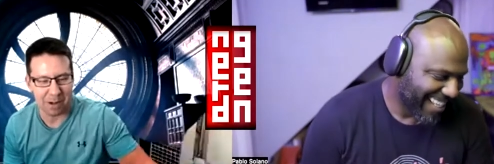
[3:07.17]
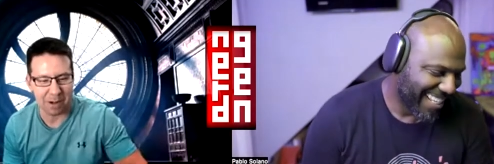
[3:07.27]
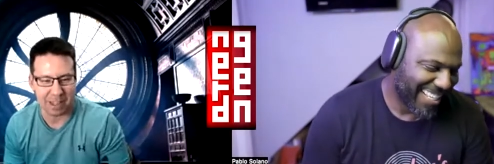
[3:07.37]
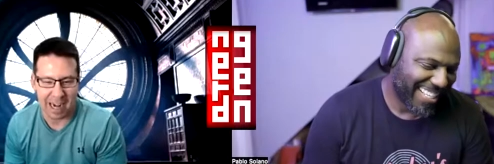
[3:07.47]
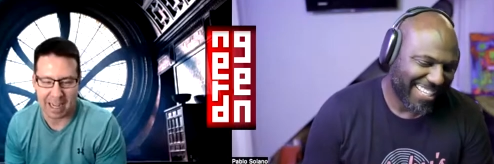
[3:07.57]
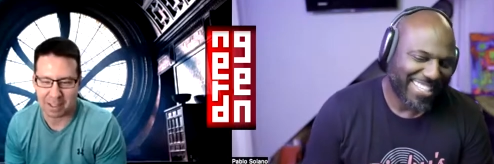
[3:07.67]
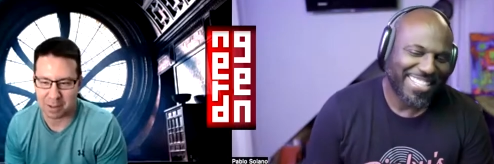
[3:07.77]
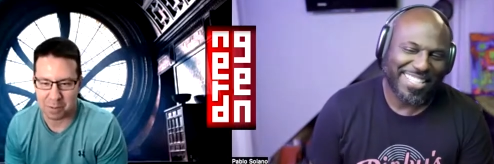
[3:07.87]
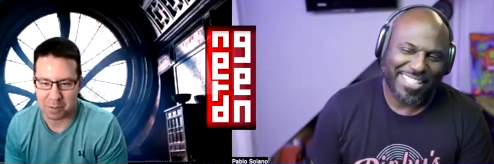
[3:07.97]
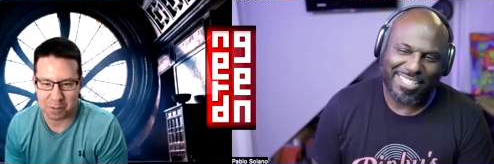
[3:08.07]
Speaker 1: in a
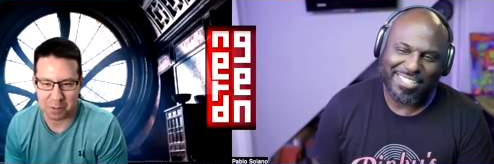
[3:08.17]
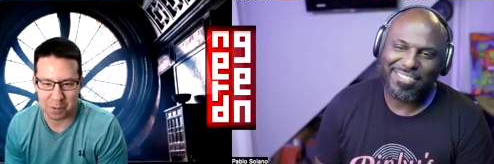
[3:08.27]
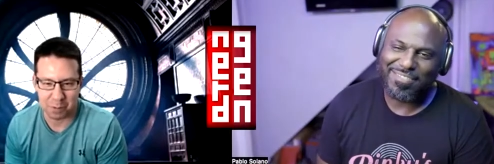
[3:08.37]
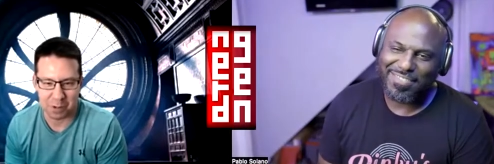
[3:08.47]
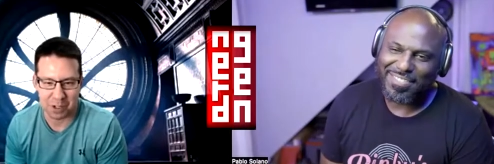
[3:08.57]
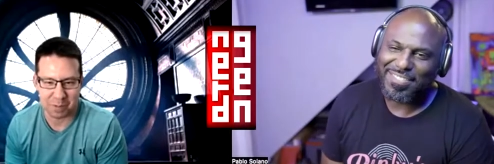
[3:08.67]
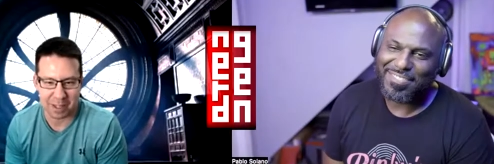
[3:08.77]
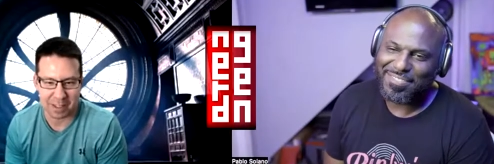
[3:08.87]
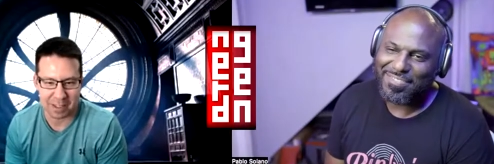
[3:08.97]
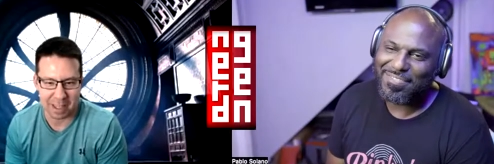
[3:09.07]
costume who, who jumped
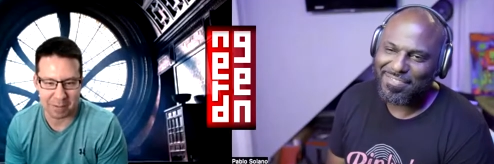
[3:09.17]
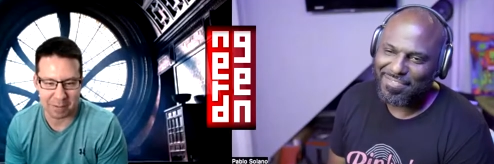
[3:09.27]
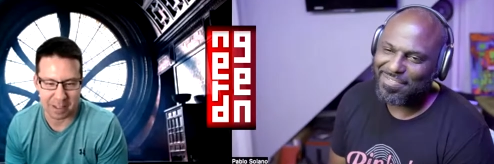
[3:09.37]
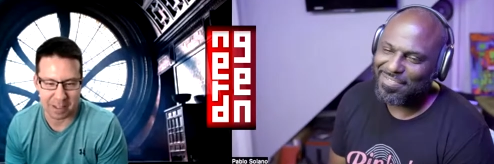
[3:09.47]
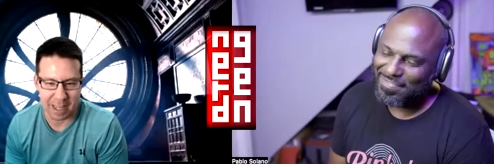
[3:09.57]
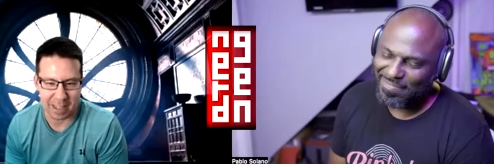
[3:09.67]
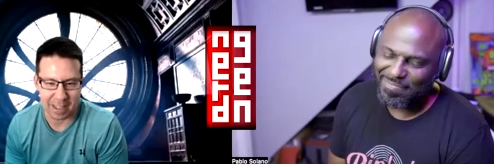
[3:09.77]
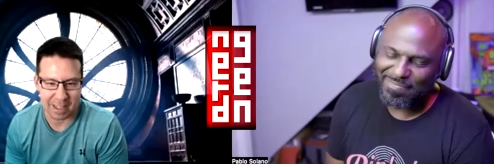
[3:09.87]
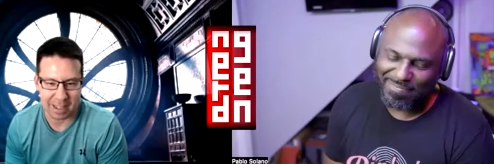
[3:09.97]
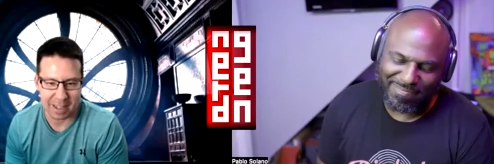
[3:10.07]
on set for a day.
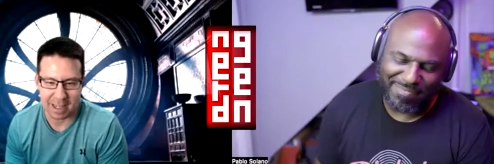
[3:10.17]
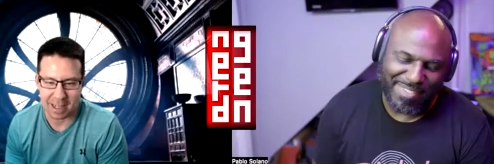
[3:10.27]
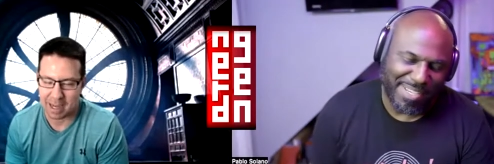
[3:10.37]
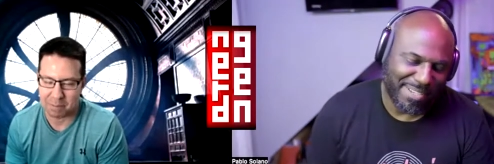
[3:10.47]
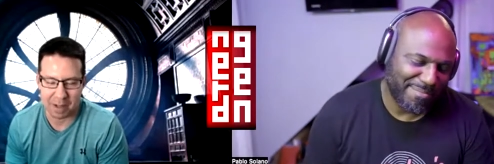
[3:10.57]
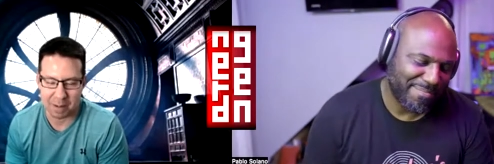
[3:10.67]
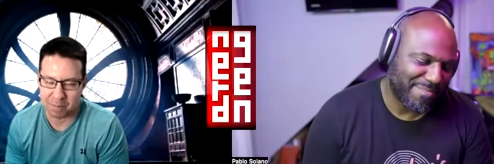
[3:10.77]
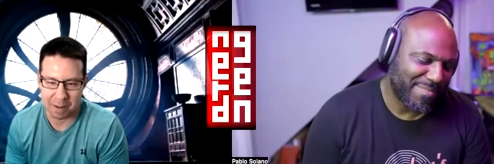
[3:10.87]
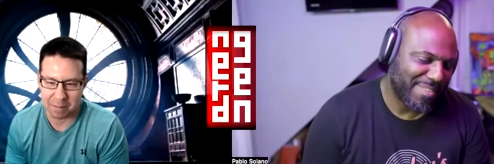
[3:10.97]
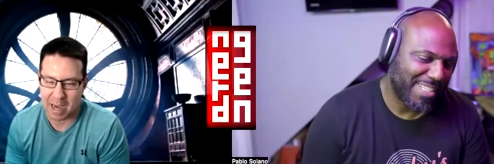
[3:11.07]
Like oh,
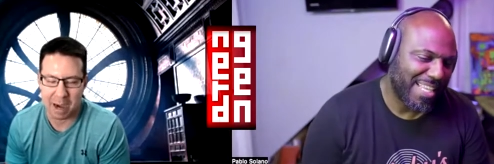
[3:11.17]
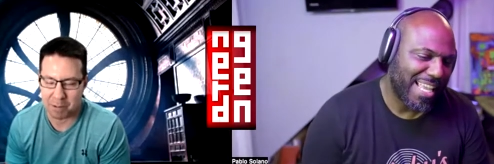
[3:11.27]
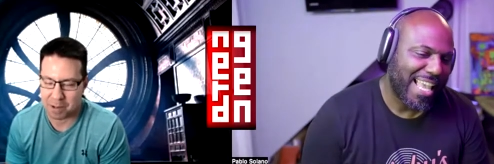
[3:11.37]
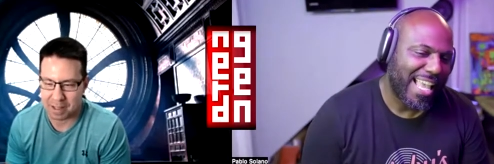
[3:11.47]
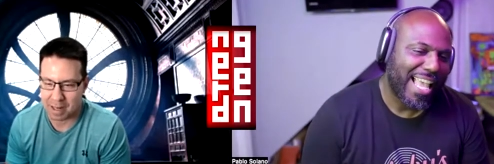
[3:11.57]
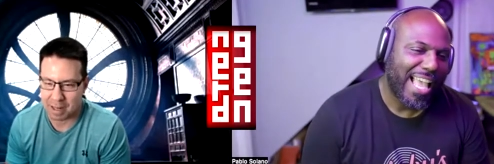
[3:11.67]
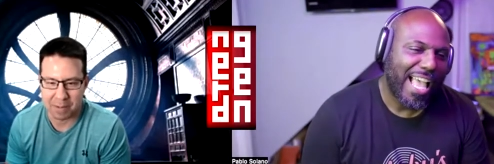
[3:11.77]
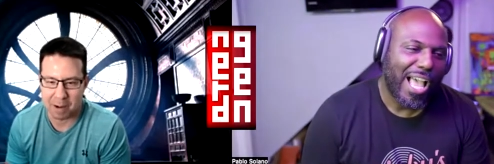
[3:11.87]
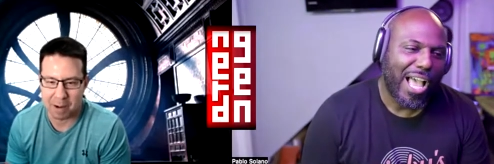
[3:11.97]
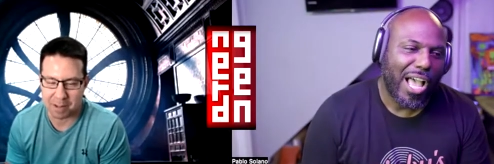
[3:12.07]
I, am not with it. I'm
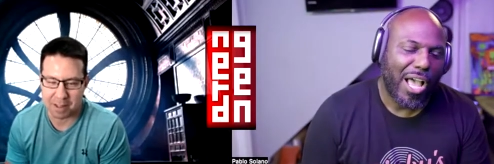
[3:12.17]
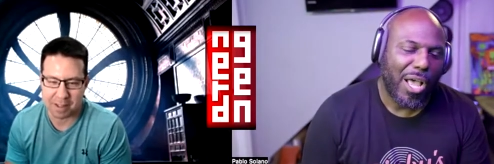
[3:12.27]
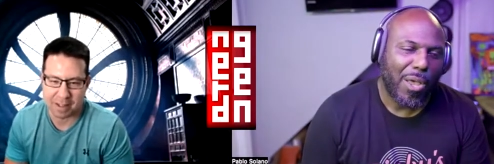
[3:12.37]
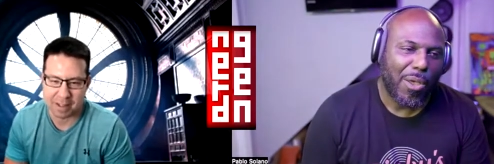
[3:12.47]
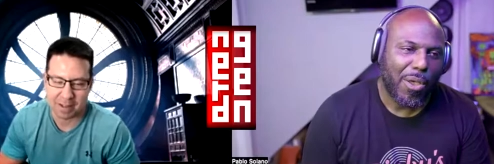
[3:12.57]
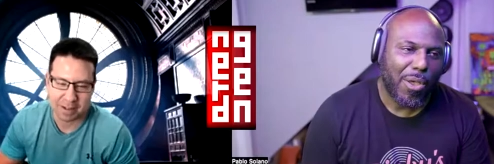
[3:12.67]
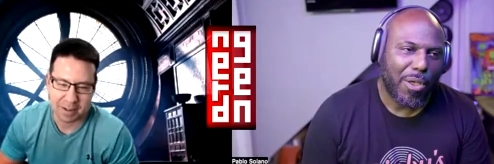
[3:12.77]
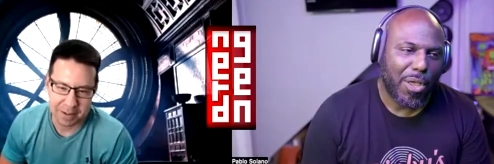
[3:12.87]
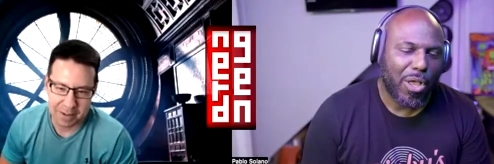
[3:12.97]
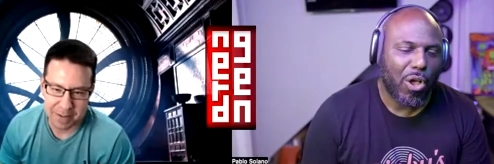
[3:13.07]
not with
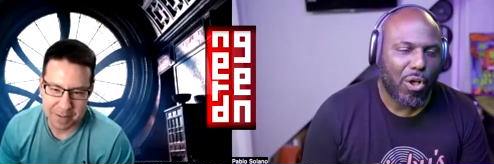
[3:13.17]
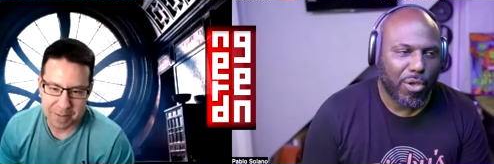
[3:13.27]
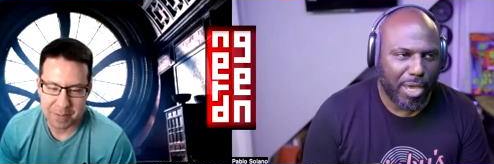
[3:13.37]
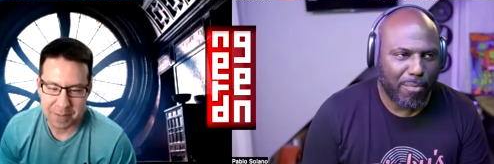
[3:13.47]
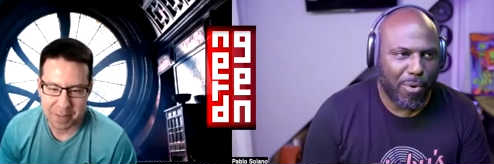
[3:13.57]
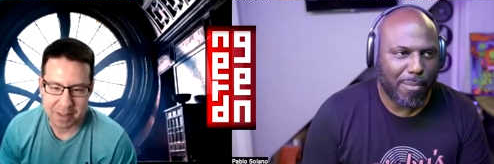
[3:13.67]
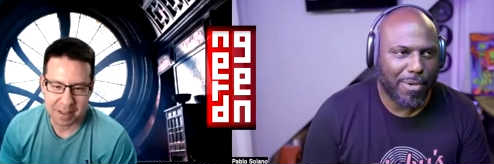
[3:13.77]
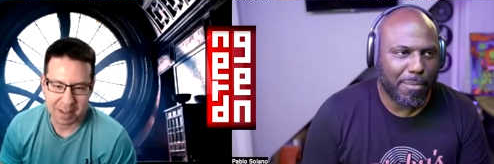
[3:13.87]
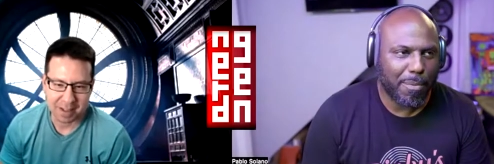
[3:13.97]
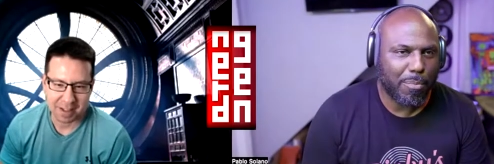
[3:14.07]
Speaker 2: it. Okay, Brian, but
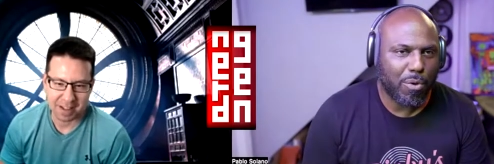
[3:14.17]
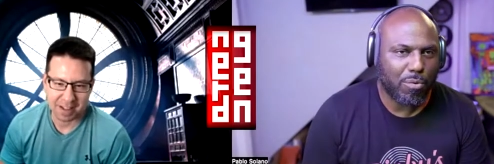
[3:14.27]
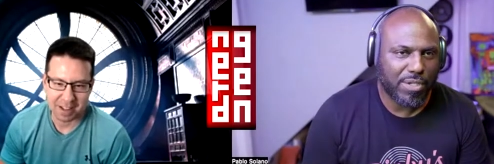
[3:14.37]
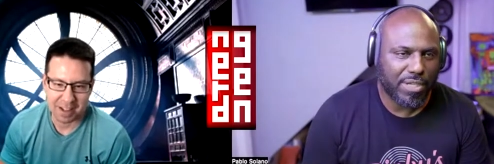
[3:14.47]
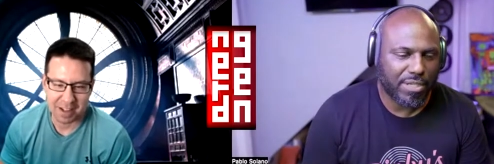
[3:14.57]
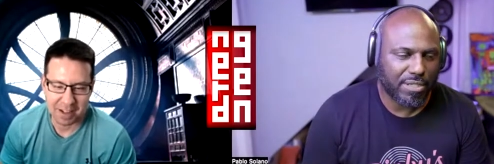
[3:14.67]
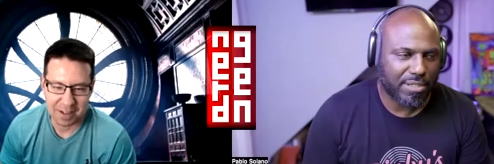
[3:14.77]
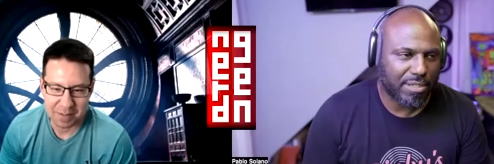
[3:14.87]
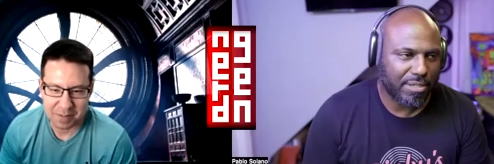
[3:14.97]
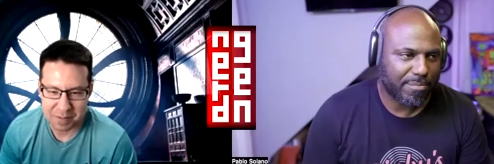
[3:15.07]
let me pose
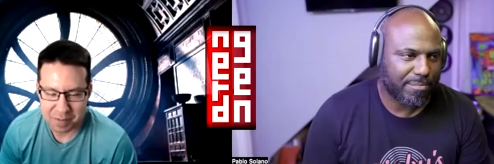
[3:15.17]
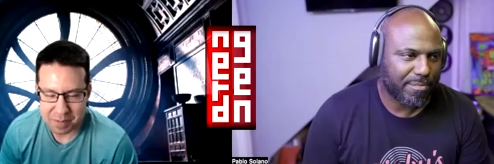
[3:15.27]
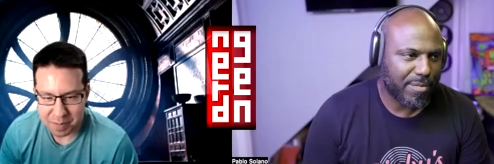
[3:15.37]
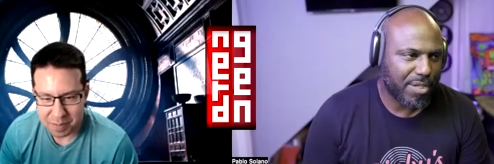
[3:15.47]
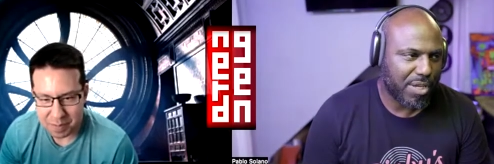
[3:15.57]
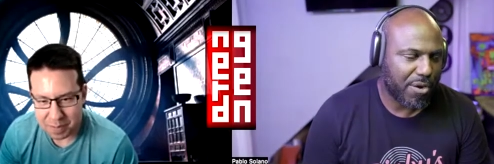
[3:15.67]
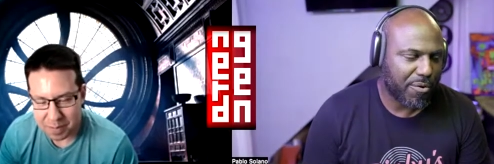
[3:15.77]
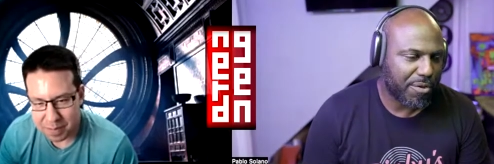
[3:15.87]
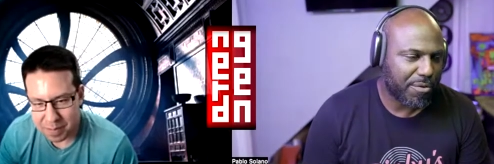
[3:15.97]
this scenario.